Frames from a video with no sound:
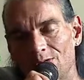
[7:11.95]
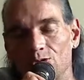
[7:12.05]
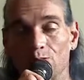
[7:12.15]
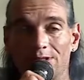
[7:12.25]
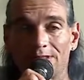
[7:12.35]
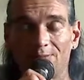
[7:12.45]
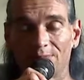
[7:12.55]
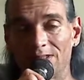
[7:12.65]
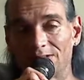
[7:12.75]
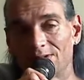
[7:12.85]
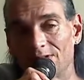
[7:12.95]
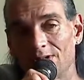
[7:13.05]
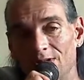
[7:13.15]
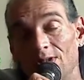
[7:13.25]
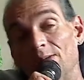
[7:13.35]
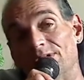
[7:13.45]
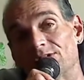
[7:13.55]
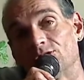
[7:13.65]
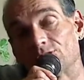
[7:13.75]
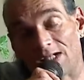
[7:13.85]
So, what does that mean? That means
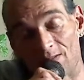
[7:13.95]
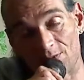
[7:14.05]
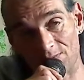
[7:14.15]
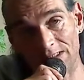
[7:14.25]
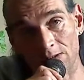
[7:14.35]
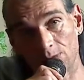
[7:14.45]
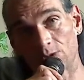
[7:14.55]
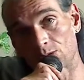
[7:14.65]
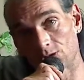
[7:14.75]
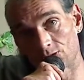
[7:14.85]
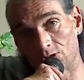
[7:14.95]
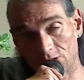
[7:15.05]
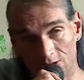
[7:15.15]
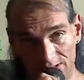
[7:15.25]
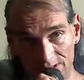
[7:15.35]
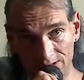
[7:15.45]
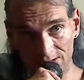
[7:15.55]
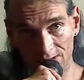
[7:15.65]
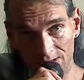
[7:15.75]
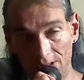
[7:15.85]
in your time of need, when the world's going crazy,
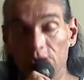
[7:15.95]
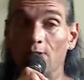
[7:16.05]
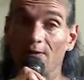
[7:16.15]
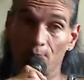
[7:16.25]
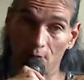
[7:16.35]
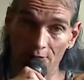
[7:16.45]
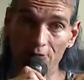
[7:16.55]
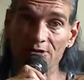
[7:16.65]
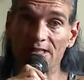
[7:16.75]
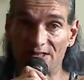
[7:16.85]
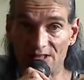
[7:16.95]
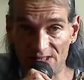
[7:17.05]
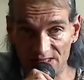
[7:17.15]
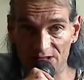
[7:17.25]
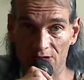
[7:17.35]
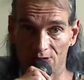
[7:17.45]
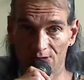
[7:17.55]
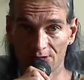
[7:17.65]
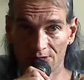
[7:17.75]
you have brothers and sisters,